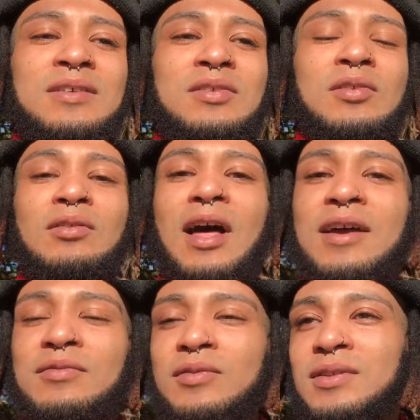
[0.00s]
your
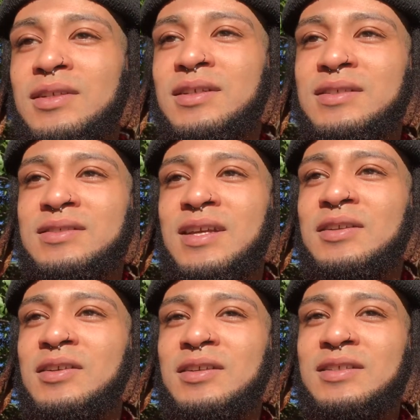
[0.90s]
life, really, because then
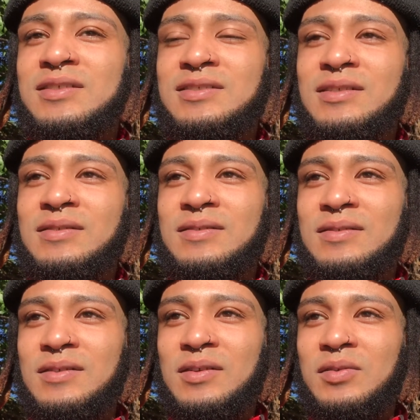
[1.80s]
you're gonna just
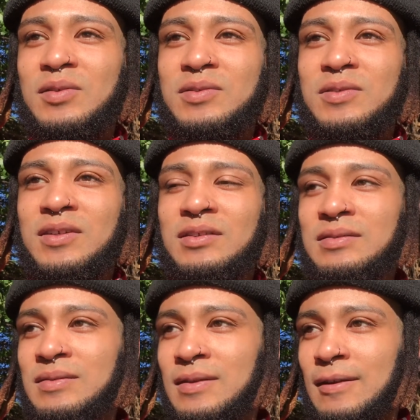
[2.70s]
go to a
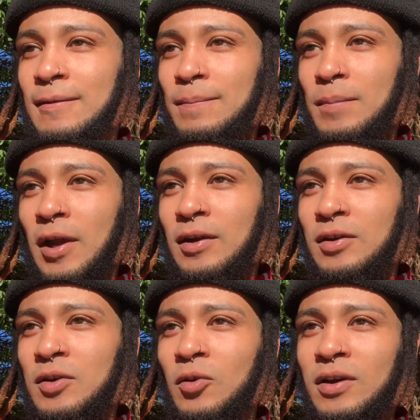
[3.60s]

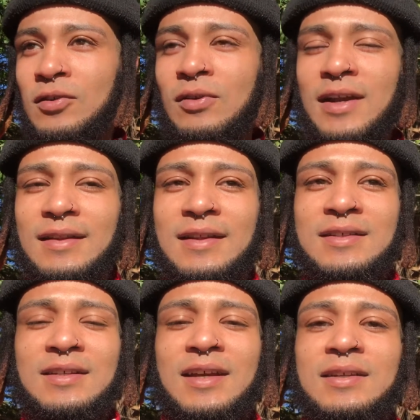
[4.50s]
paranoia rate
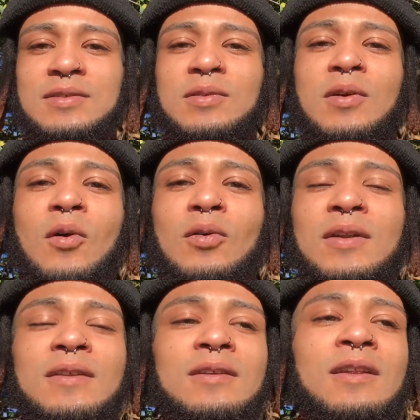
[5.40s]
that's like to a whole
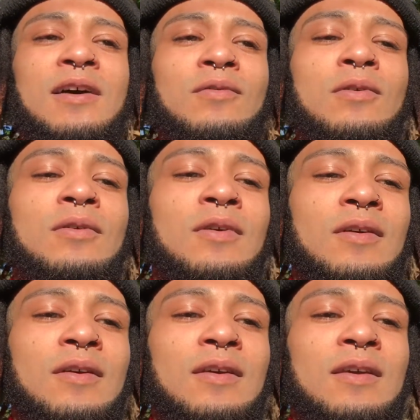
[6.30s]
nother level,
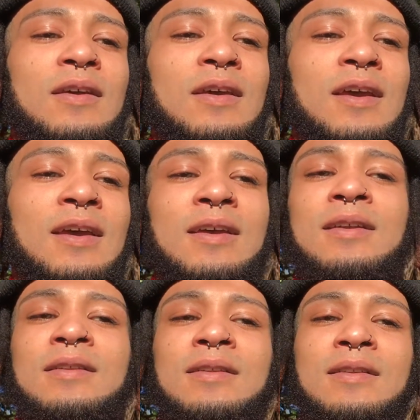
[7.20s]

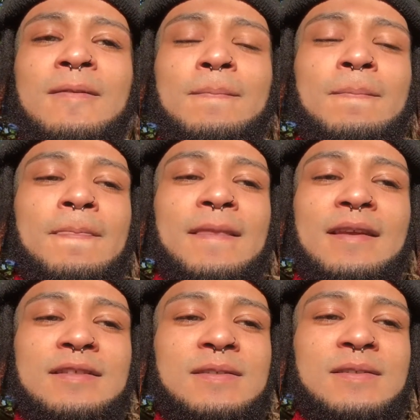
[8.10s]
and
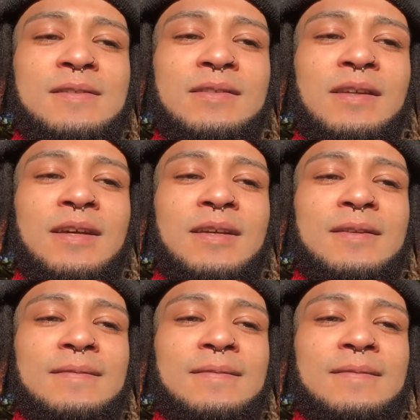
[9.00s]
it's just like,